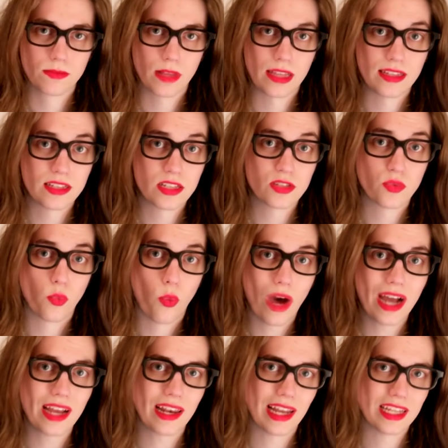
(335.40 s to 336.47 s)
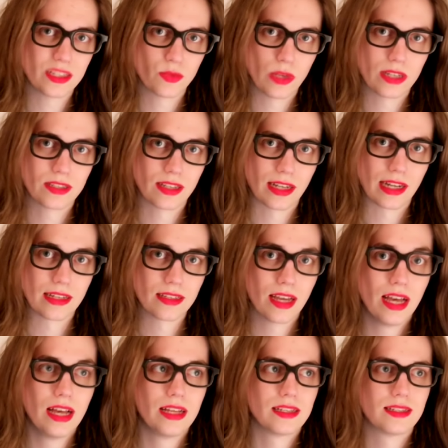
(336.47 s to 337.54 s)
and this is why Last Week Tonight
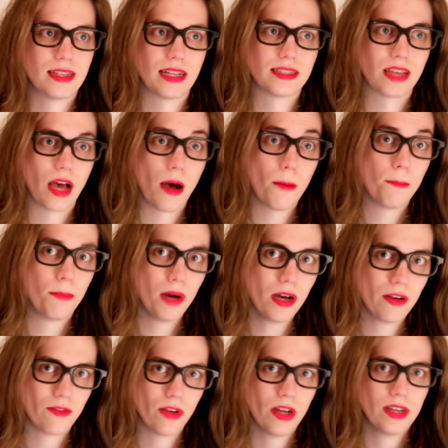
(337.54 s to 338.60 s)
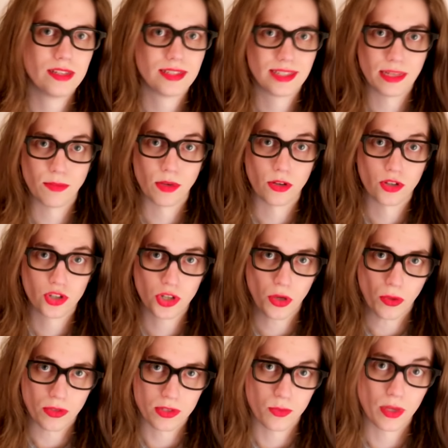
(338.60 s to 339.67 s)
stands above similar
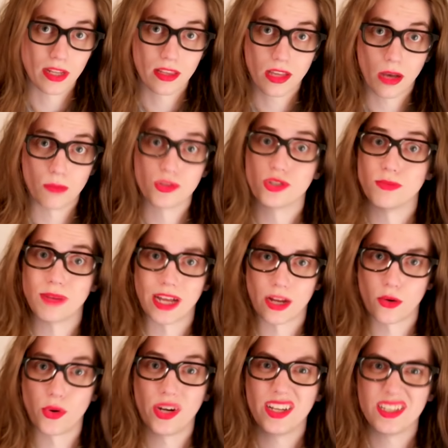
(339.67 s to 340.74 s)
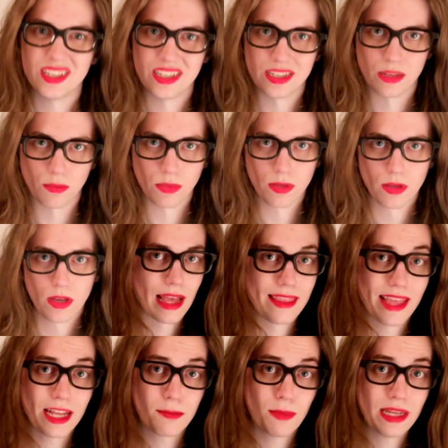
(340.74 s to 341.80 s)
shows when it comes to my criticism. And
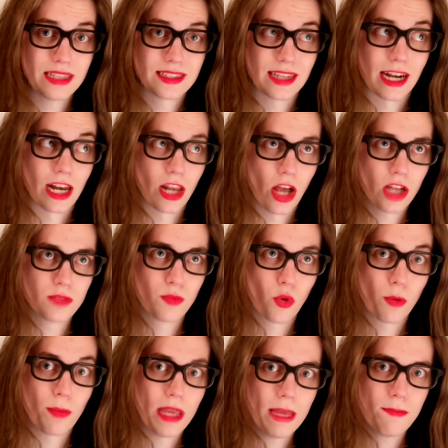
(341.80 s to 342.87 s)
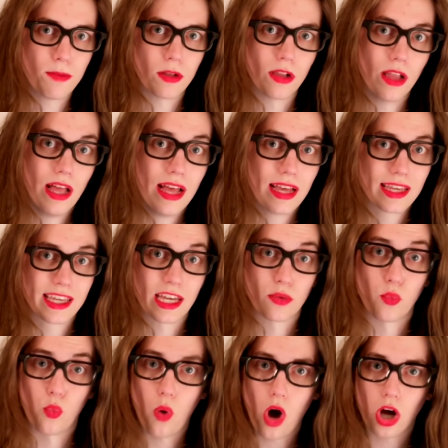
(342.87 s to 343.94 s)
that means that a lot more people
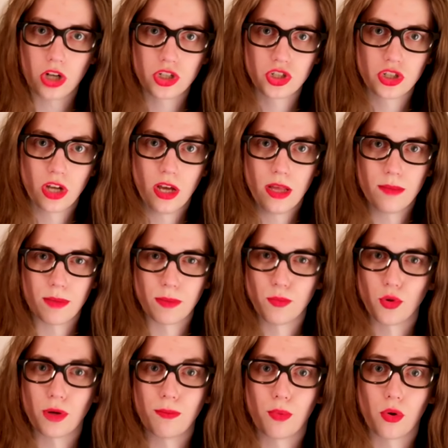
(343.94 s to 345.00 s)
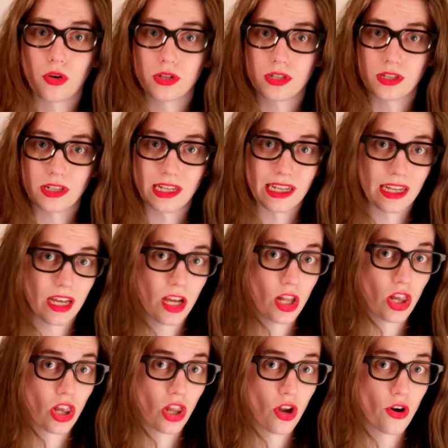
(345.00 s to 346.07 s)
can watch, but more importantly,
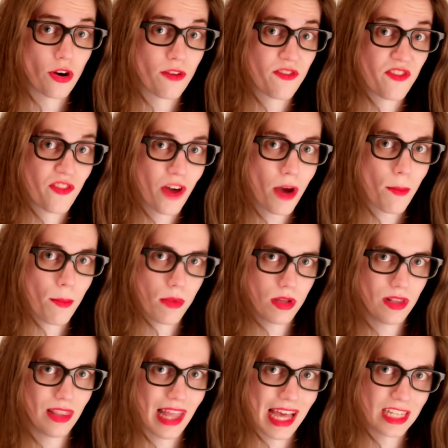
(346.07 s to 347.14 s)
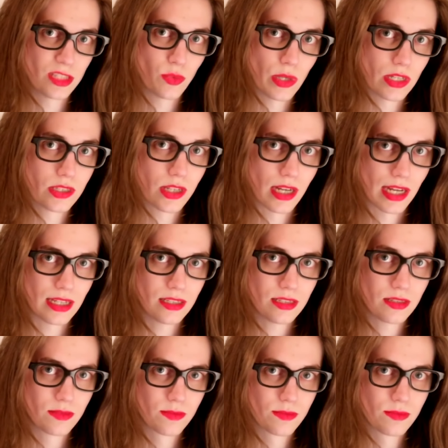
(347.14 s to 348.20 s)
learn from Last Week Tonight.